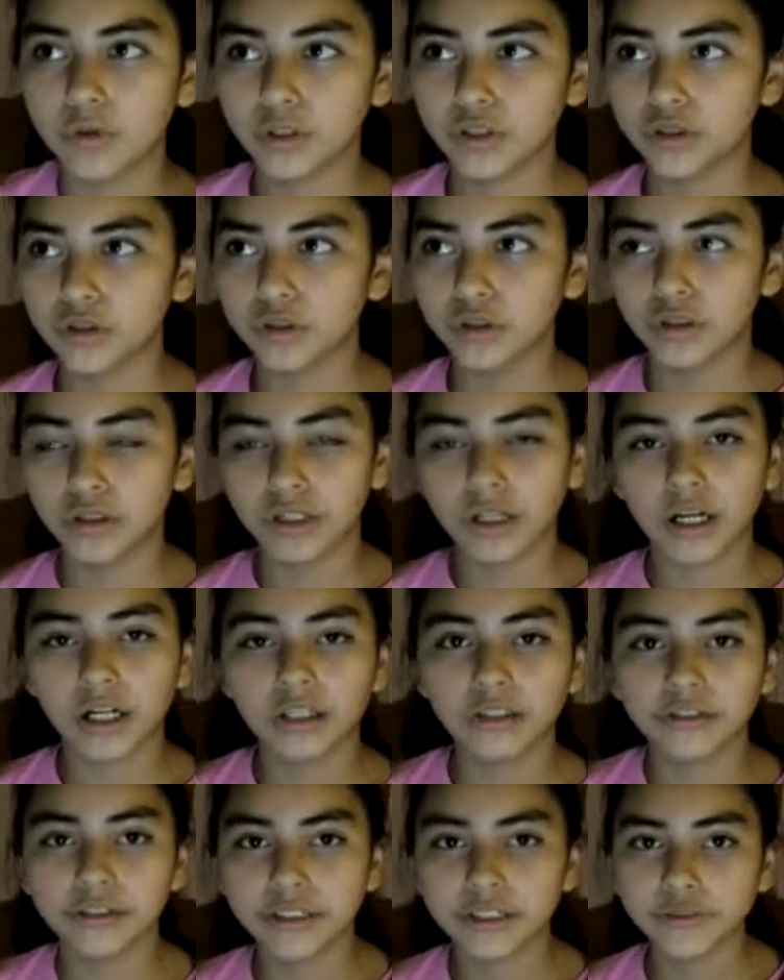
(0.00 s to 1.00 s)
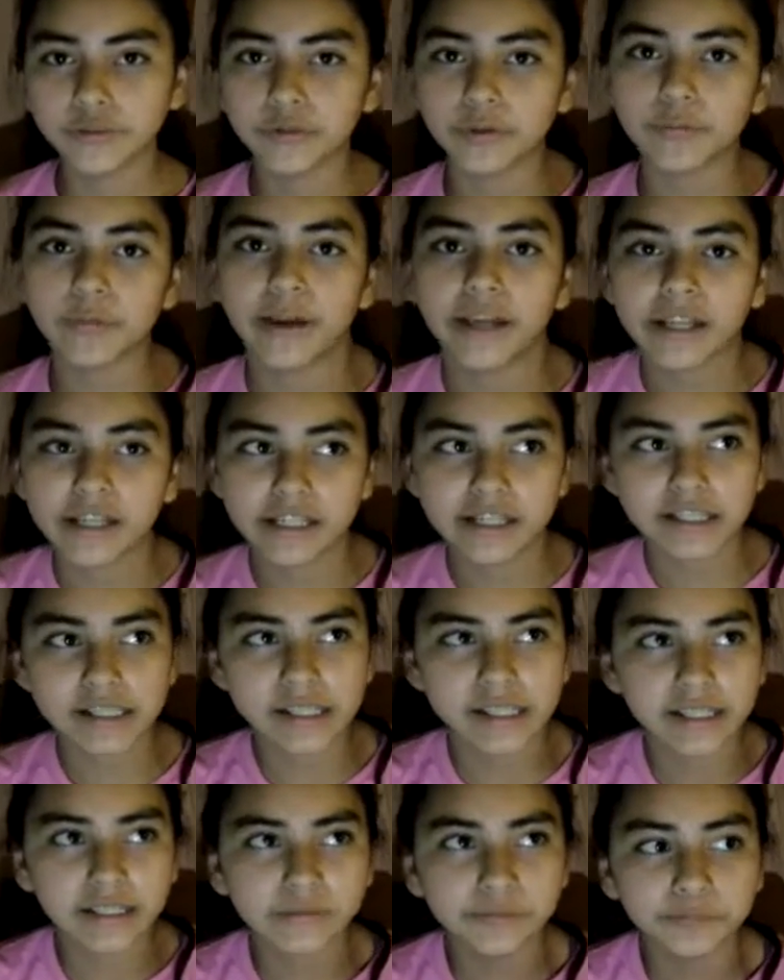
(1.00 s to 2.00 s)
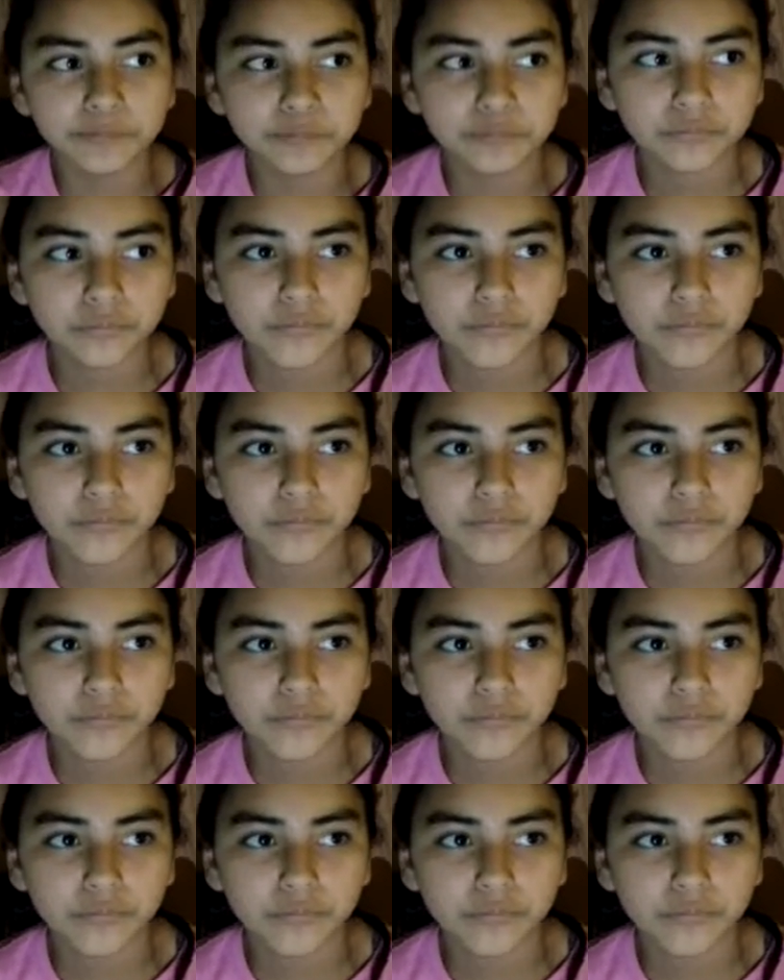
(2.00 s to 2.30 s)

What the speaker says: We do colorings with my cousin.